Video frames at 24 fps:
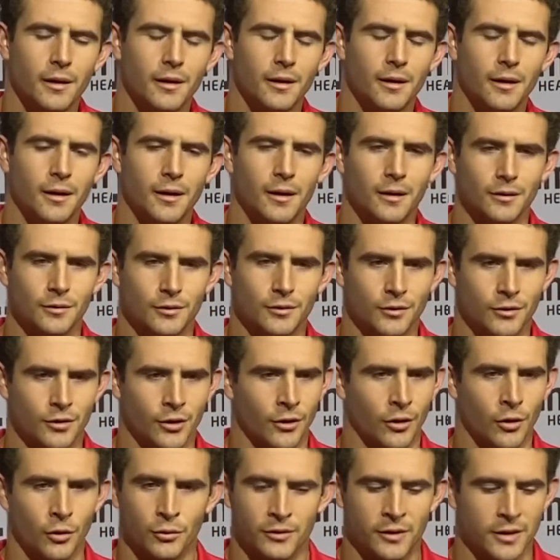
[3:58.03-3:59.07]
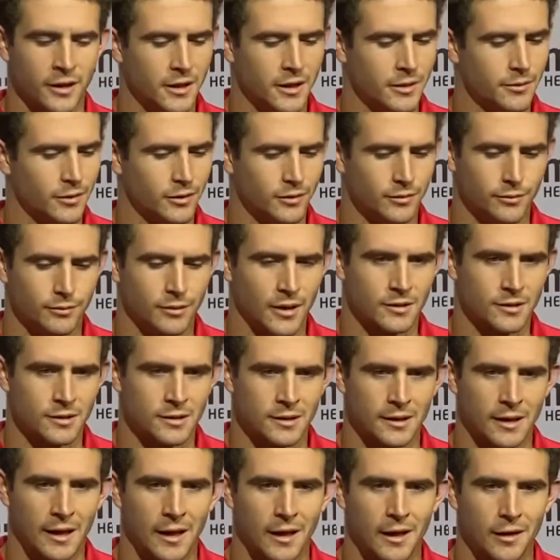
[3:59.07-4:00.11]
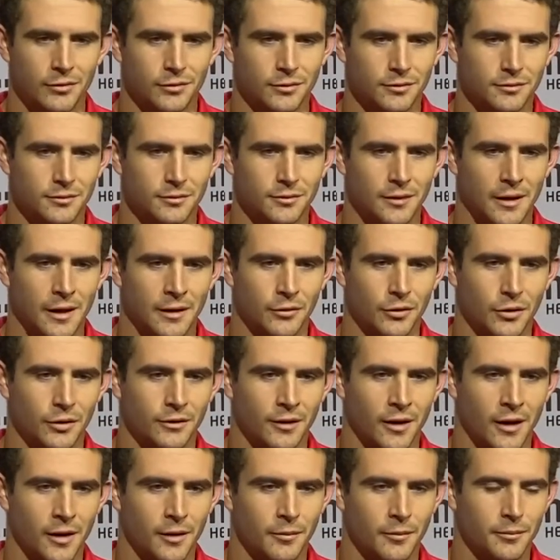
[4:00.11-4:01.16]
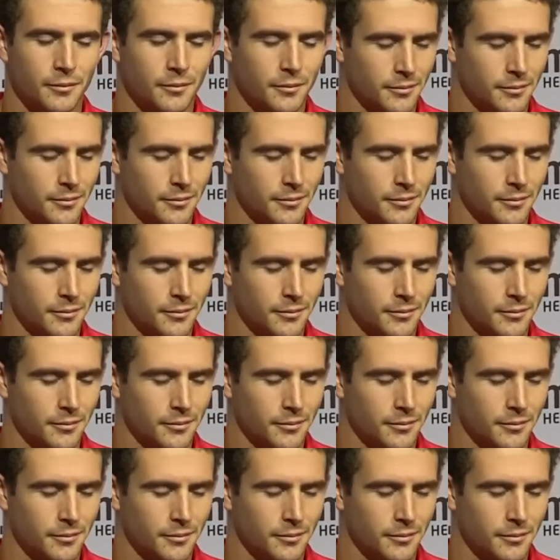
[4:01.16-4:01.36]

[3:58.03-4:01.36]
to the whole team and makes us laugh and have a good time.